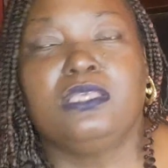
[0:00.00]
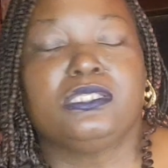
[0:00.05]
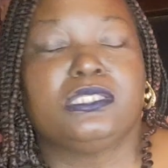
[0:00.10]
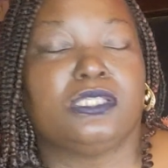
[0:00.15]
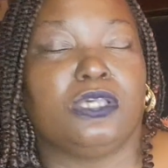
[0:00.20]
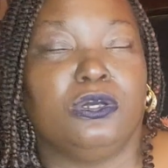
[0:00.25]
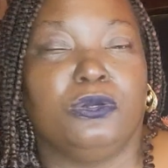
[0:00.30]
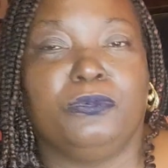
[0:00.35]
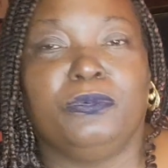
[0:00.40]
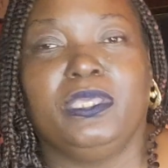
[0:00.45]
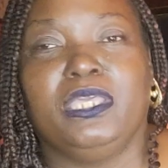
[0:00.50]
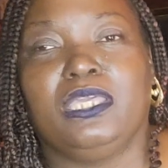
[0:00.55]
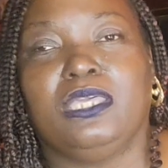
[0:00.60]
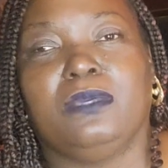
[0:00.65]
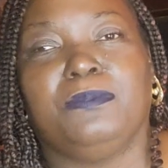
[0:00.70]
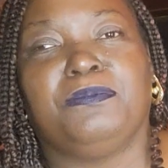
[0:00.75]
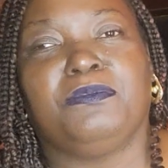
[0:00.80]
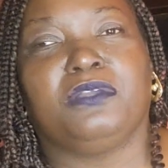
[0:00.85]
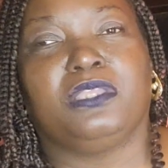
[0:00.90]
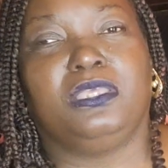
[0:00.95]
So we
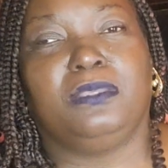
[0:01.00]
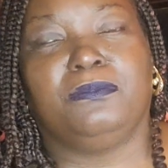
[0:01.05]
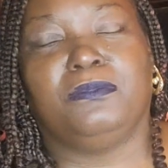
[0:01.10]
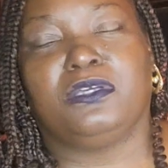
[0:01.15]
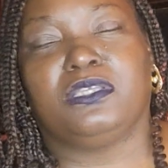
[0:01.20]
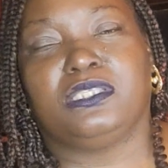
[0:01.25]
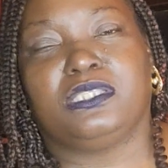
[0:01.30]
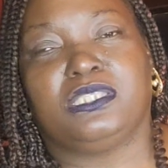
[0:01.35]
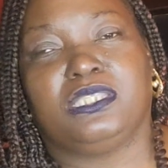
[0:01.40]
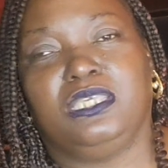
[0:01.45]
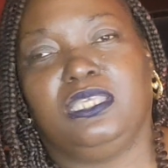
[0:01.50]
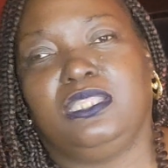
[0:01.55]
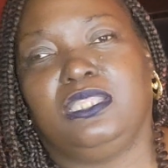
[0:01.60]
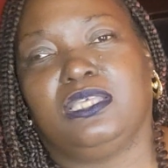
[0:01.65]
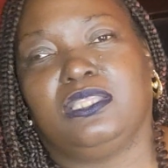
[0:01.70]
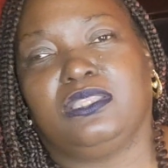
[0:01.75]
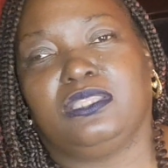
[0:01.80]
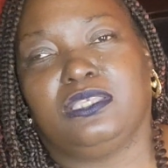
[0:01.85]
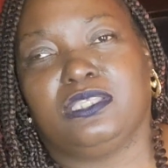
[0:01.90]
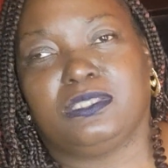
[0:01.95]
could pretty much see
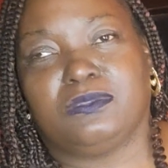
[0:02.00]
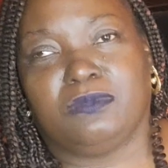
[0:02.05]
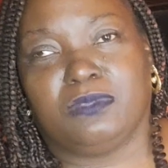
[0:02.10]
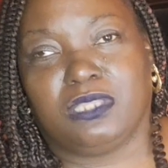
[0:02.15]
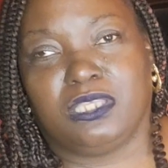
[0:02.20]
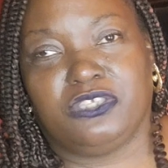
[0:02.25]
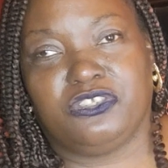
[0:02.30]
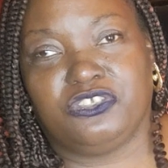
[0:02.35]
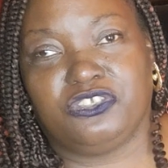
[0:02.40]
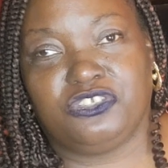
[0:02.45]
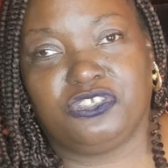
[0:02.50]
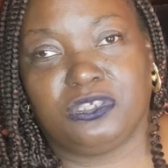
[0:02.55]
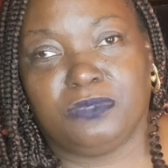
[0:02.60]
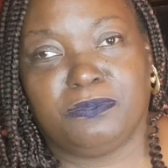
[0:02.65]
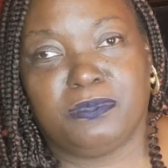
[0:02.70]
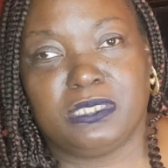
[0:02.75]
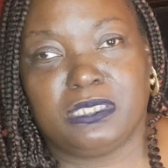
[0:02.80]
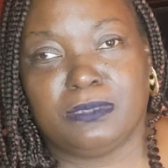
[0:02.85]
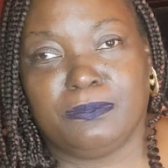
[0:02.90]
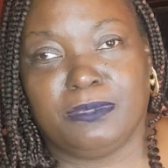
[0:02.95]
that this
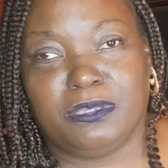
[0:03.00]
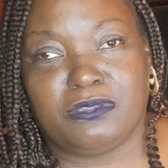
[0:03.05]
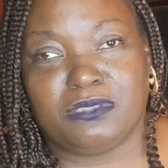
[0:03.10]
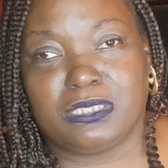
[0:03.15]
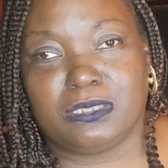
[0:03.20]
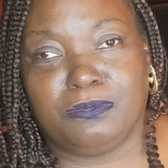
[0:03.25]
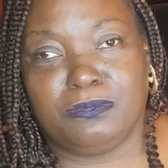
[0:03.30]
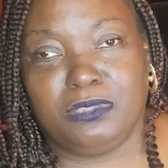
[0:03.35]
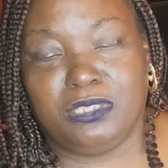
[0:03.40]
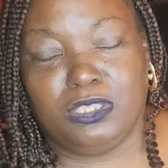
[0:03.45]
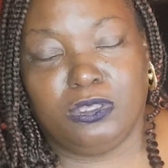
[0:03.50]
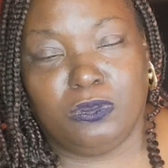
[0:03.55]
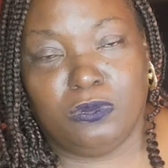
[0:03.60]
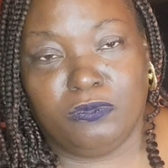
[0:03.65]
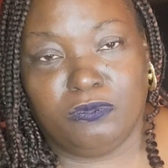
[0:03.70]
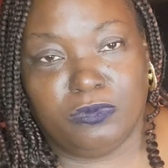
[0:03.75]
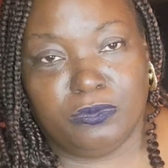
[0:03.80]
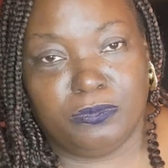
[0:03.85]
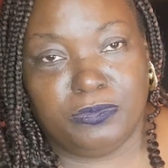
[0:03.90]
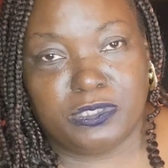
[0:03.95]
relationship is about to be
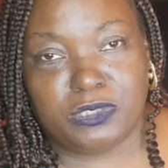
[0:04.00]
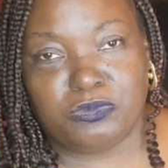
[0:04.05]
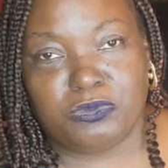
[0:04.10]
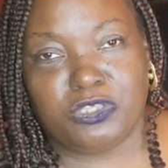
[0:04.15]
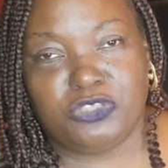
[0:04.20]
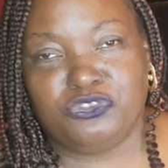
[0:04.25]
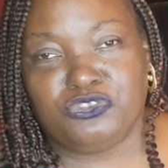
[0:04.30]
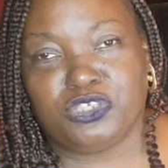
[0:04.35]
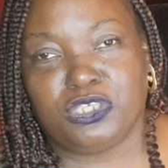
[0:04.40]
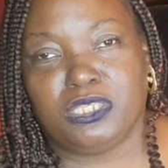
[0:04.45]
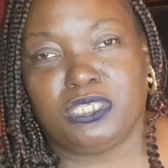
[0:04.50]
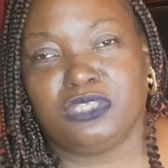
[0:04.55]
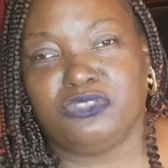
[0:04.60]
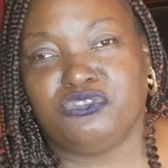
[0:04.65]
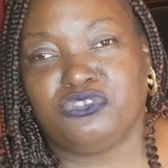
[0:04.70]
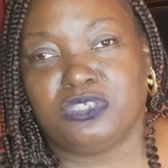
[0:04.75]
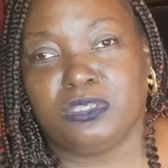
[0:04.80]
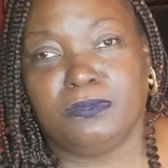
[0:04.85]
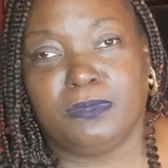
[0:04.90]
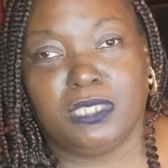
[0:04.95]
over between Jake
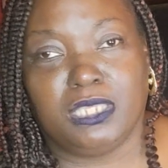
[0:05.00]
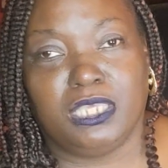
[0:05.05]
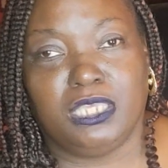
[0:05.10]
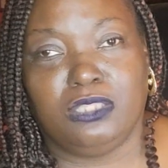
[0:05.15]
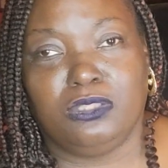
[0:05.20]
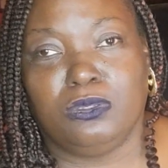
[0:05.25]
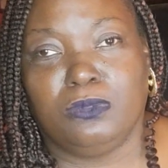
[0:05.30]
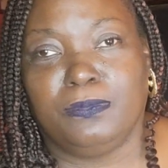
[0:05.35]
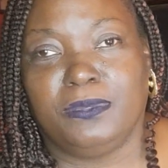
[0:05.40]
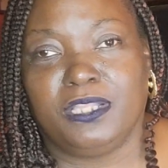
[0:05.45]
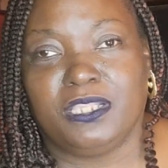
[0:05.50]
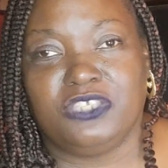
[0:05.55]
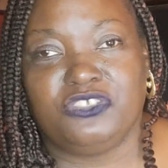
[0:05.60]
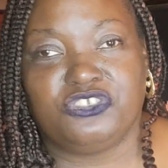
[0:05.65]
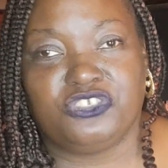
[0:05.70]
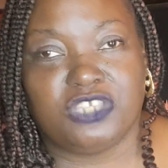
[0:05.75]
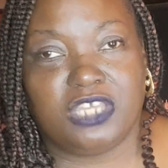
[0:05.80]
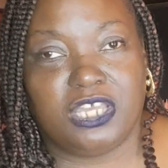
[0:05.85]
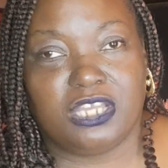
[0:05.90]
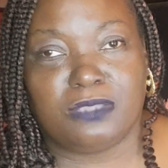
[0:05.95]
and Gemma. Ain't nobody
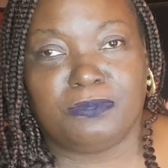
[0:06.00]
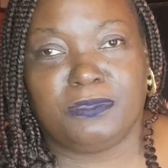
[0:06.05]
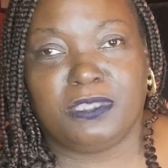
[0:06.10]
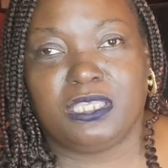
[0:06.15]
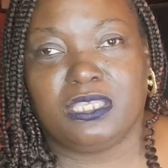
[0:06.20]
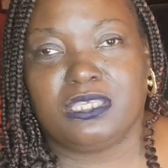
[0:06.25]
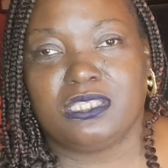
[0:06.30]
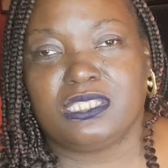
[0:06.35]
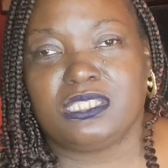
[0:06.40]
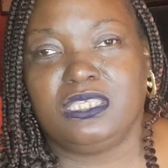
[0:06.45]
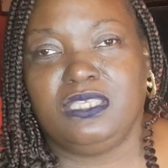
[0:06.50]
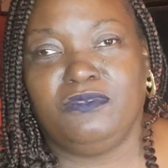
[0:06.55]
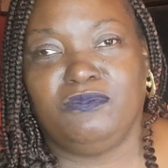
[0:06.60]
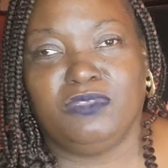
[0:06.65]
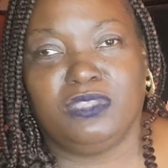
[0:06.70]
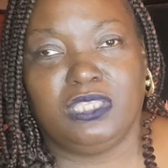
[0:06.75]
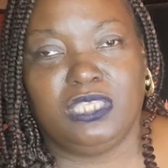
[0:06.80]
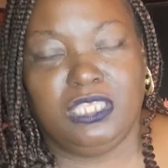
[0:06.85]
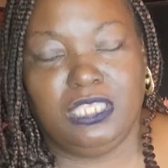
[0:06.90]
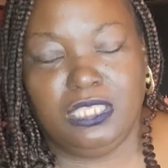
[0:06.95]
shocked, because
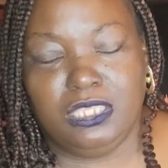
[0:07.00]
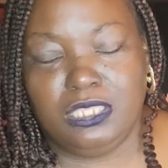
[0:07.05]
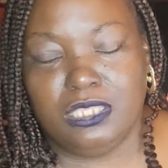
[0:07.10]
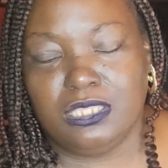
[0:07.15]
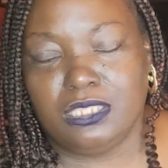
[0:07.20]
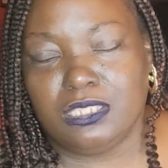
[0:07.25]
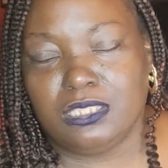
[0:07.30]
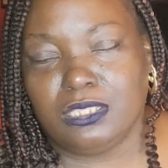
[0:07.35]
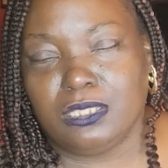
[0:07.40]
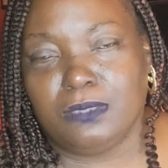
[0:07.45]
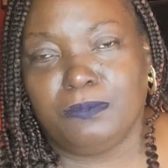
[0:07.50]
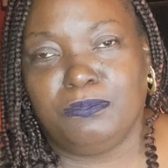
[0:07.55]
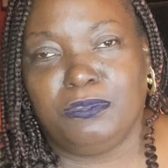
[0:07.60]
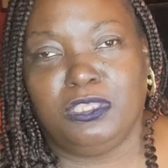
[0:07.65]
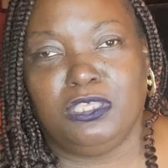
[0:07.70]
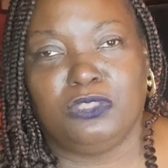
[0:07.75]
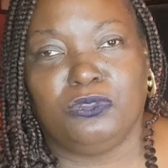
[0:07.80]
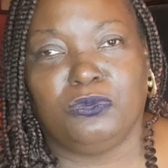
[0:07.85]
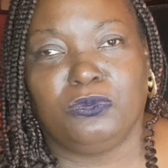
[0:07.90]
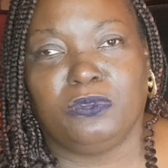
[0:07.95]
even he ended up
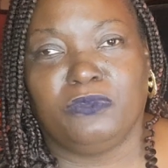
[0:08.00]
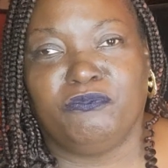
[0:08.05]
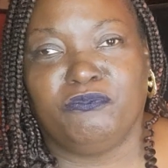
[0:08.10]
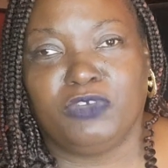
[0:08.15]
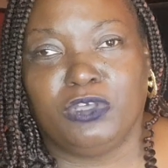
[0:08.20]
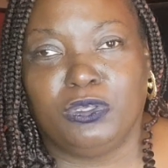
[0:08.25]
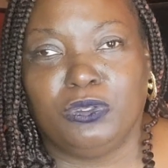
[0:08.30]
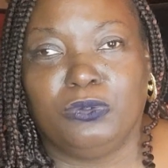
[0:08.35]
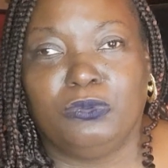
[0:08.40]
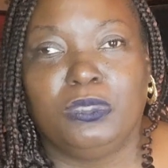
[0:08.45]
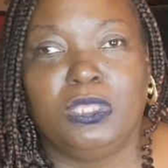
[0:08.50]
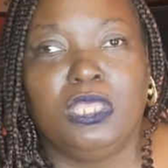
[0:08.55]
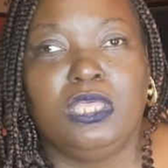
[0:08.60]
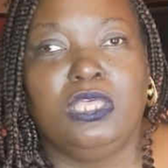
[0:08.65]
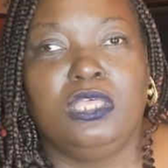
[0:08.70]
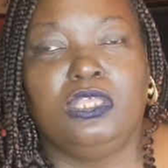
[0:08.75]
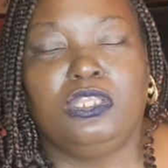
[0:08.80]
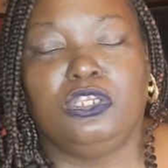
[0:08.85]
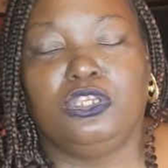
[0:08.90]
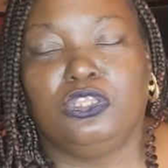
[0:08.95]
being on the phone
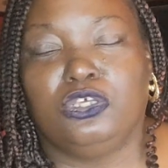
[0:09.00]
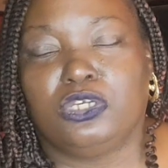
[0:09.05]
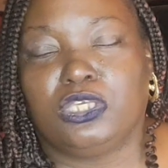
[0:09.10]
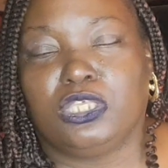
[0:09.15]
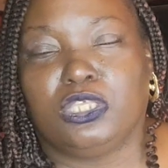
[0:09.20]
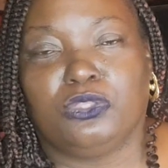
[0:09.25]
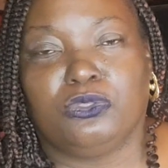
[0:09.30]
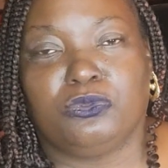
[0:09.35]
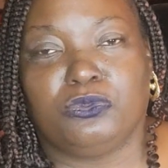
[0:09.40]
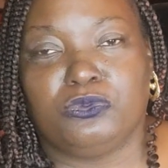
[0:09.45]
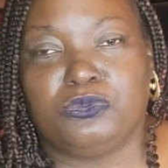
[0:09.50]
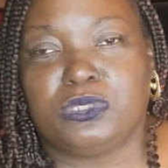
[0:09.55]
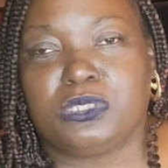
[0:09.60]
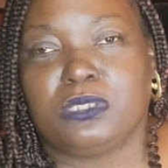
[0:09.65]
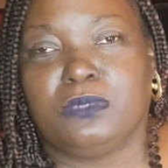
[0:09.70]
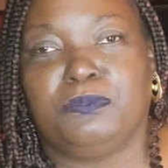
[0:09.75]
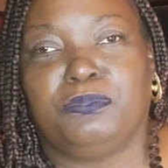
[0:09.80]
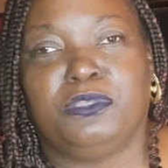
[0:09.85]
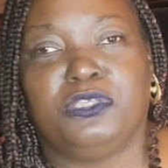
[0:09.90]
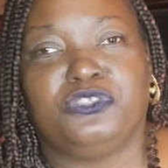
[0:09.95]
looking through
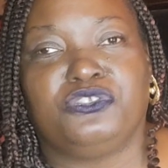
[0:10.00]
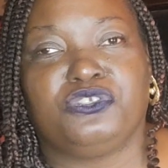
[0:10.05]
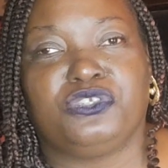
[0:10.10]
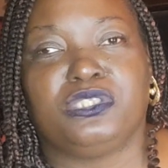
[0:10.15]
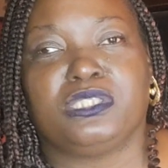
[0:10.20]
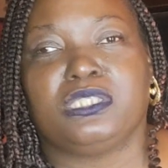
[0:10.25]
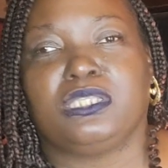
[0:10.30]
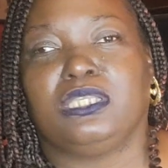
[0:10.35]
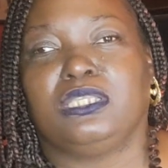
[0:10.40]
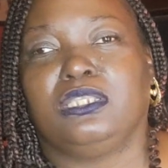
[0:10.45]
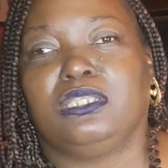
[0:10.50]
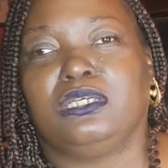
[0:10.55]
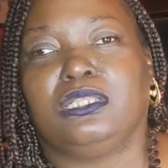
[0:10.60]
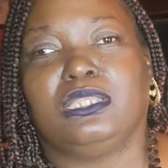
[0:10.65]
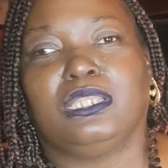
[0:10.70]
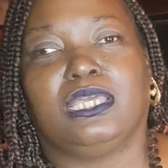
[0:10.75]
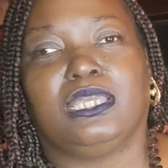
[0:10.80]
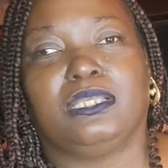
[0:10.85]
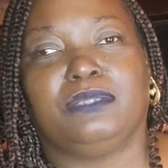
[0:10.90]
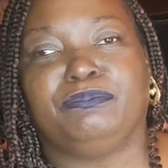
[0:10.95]
some pictures and it
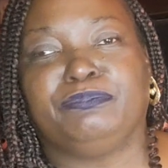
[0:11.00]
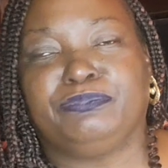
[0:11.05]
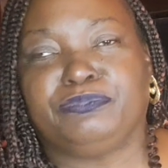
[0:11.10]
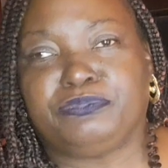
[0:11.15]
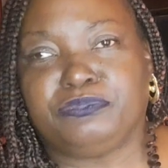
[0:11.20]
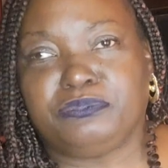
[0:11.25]
looked like